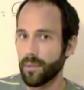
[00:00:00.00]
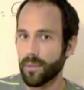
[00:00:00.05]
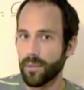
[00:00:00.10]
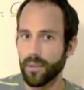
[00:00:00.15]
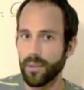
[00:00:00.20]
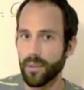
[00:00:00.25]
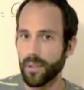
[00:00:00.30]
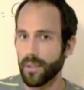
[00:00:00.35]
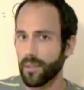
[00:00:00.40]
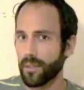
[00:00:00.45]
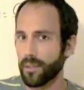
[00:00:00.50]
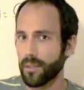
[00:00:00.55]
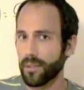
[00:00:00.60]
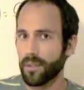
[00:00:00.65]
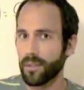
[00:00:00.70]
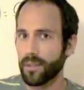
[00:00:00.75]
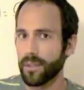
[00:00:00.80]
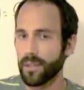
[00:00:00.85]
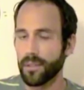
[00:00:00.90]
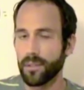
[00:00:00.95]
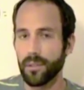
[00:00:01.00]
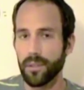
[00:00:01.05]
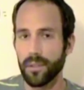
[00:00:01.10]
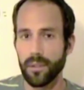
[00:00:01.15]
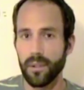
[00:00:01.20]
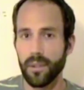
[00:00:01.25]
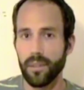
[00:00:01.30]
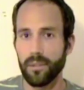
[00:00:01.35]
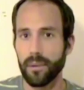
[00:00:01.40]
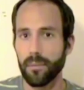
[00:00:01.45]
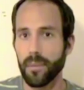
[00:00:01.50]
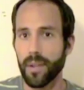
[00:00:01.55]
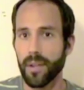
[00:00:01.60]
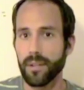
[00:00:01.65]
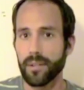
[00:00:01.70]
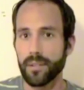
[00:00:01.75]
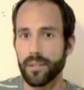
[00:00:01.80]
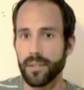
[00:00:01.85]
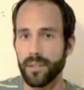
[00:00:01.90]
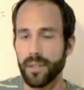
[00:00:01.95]
32, 33
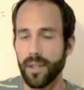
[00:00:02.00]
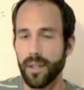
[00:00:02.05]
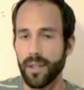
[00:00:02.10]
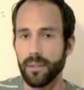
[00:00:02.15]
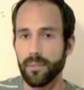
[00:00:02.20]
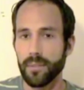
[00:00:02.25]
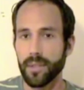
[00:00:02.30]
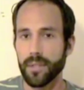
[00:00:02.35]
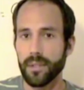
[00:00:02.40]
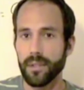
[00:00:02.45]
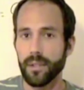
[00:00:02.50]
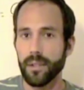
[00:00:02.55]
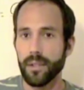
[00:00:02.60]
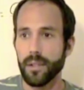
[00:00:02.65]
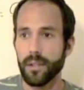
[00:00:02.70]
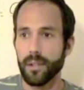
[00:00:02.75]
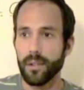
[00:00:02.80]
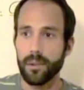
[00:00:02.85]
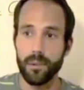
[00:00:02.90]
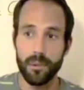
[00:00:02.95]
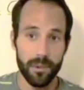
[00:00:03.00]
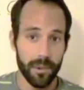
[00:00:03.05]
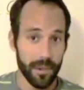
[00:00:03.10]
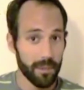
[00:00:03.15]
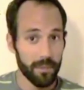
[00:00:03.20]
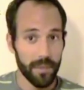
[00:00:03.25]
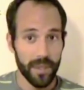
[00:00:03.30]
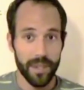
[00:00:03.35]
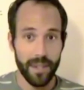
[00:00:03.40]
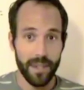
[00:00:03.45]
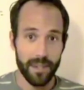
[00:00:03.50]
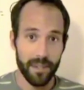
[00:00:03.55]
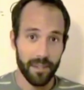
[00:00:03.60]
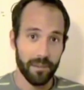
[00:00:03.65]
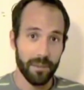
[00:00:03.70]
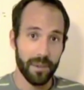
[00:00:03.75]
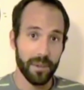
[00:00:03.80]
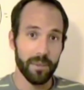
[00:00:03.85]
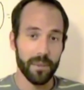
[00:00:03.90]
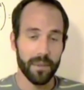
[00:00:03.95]
miles in diameter, or it can be
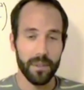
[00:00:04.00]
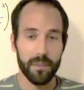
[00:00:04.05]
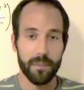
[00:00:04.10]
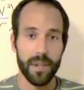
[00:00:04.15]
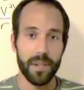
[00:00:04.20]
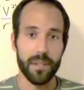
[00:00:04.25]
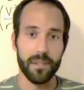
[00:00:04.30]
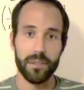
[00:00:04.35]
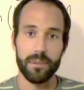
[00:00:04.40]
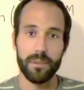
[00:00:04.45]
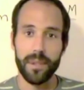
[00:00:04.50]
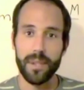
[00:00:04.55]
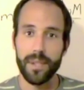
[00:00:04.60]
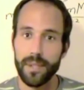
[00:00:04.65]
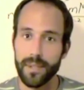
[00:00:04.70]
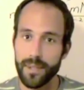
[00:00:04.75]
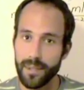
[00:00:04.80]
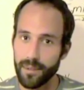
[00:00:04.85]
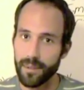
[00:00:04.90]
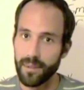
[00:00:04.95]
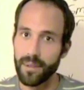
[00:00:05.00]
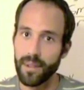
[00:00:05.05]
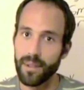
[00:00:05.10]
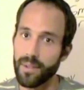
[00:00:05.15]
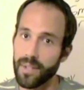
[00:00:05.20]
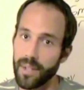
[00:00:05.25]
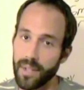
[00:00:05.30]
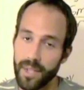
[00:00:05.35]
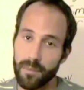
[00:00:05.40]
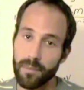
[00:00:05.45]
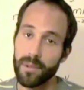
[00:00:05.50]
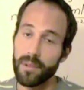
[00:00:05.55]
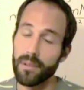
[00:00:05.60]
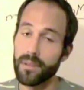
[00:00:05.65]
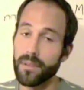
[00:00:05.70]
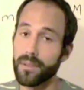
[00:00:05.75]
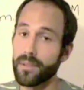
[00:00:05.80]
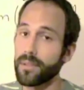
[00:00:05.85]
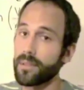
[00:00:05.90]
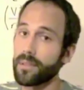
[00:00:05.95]
93 million miles away and have a diameter
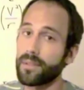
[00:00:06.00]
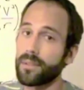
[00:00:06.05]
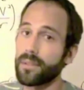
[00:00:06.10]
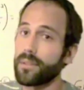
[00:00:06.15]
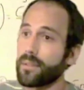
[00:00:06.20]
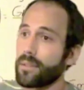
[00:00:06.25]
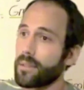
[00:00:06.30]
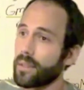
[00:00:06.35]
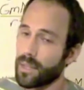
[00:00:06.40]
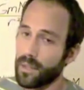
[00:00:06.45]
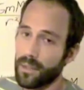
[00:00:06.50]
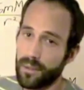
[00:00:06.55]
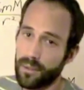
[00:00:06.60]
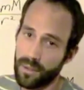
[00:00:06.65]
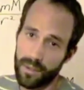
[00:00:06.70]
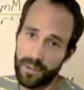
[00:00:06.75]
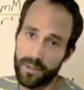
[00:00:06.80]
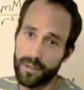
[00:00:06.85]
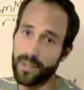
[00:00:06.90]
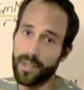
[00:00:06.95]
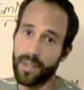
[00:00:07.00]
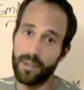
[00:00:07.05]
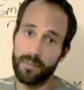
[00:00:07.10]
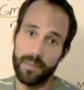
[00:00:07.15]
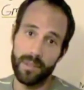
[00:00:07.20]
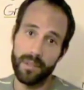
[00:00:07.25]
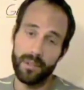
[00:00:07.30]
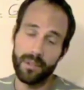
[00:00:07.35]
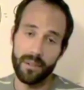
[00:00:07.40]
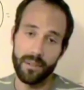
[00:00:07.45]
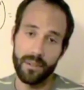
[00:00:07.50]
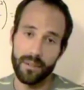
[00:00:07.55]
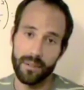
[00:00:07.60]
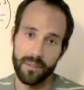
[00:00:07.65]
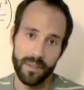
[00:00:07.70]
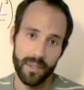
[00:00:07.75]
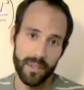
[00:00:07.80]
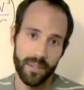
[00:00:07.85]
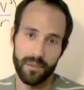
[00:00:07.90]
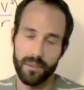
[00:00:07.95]
that's 100 times the Earth.
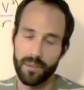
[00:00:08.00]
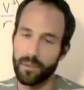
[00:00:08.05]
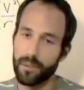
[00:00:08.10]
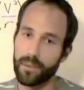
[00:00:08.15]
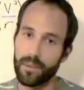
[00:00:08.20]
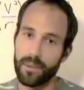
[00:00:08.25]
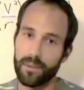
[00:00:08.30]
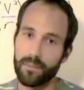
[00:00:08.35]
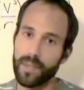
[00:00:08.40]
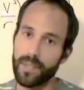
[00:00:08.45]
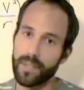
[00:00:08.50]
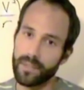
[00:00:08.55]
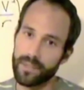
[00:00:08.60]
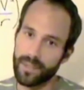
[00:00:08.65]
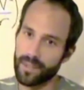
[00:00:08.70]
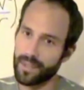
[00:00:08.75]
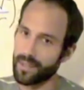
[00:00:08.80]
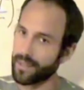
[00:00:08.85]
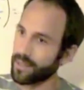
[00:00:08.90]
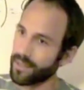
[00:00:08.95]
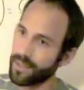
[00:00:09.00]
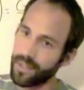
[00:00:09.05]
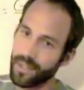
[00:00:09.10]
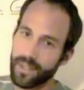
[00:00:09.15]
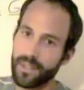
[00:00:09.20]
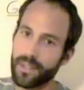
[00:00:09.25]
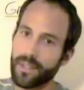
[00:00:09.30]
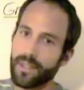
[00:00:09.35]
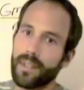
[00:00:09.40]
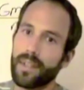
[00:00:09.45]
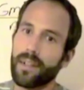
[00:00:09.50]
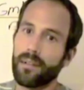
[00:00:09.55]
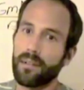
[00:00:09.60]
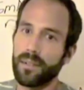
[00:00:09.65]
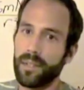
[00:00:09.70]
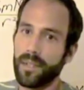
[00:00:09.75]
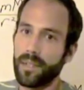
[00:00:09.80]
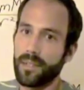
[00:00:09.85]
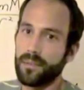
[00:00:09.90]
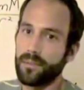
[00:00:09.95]
It's either or, based on how a
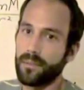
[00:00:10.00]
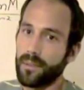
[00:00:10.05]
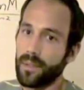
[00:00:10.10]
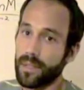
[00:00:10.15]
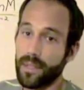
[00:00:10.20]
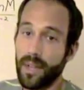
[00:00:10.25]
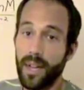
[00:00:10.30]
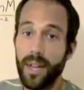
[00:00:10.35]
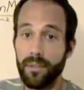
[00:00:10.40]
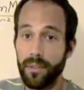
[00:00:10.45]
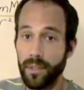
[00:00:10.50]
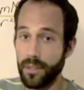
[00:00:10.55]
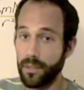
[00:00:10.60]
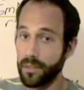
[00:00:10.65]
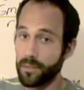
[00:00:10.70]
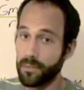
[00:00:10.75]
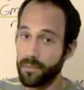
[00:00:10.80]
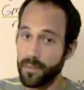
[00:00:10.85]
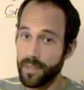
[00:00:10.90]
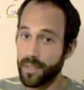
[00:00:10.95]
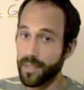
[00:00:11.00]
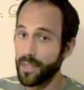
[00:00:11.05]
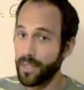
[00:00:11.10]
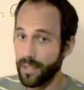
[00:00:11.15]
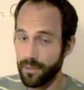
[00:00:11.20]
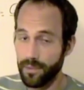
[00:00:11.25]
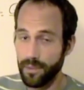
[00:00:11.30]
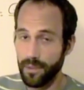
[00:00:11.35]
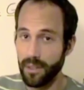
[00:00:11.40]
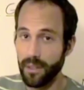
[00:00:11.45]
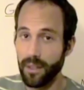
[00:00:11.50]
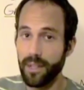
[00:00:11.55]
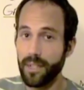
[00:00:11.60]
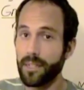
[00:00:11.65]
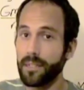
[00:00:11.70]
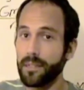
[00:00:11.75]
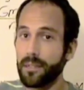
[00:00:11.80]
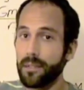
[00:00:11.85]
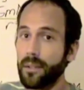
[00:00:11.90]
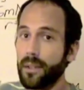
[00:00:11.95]
sextant works. I haven't used one yet. I'd really like
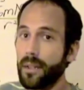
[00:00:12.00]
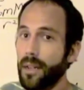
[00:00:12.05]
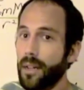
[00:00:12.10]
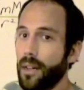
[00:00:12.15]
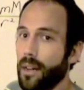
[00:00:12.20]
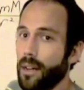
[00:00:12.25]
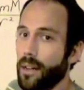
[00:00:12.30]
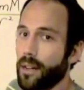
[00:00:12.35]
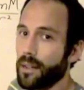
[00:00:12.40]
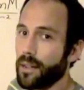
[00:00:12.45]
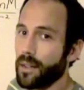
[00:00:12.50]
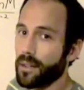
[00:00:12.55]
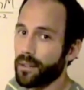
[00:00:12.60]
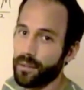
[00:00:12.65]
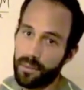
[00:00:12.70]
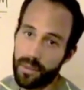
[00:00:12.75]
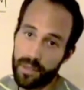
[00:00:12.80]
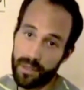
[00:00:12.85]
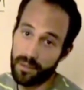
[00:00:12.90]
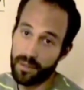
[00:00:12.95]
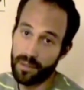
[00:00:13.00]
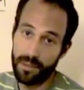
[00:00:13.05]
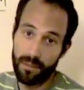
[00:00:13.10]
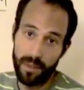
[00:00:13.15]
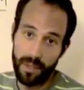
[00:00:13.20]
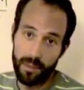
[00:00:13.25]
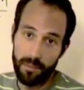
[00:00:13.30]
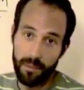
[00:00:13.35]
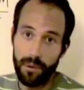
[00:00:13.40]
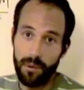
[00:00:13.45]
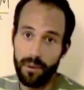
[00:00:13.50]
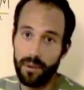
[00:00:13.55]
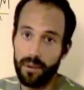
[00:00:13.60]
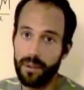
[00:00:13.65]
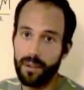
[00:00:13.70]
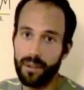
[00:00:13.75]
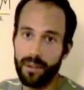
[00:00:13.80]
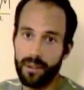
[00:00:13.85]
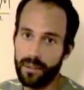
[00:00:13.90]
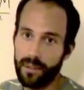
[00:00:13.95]
to. Nobody uses them anymore.
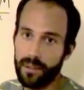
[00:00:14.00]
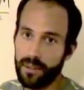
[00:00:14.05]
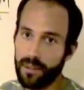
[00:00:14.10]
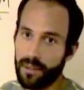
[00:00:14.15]
It's